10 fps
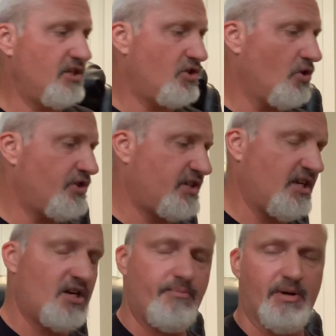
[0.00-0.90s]
Soul
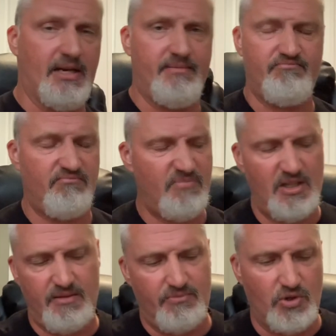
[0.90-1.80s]
Skinner, but
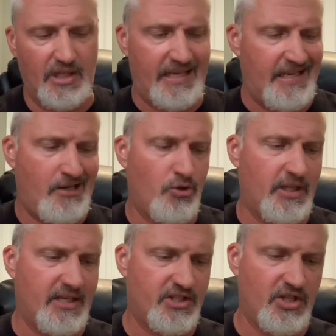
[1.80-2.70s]
yeah, really
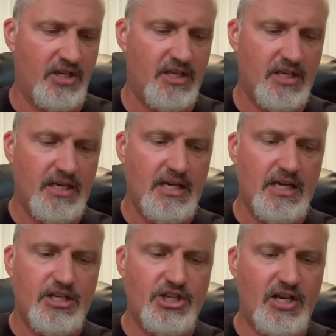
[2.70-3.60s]
equally as good.
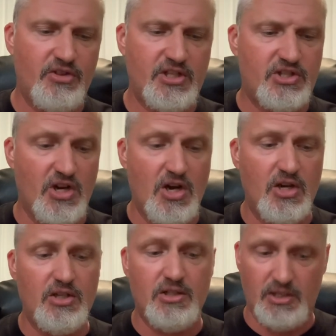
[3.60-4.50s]
Check out the
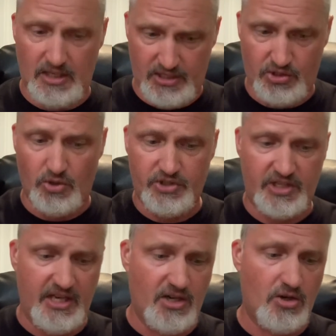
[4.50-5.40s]
song, uh, Soul
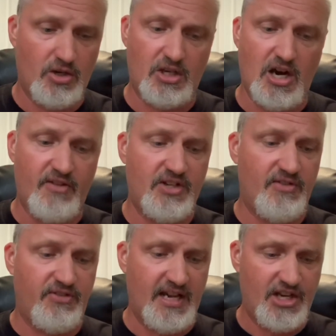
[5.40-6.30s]
Skinner, Carved in
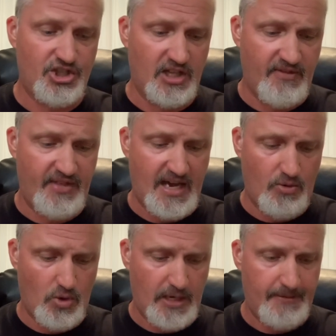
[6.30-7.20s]
Flesh, love that
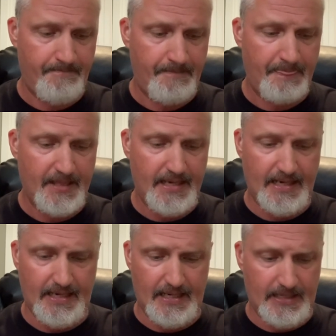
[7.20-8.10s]
one.
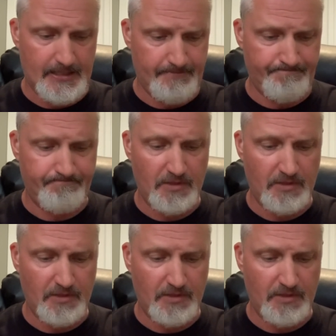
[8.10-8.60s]
Um,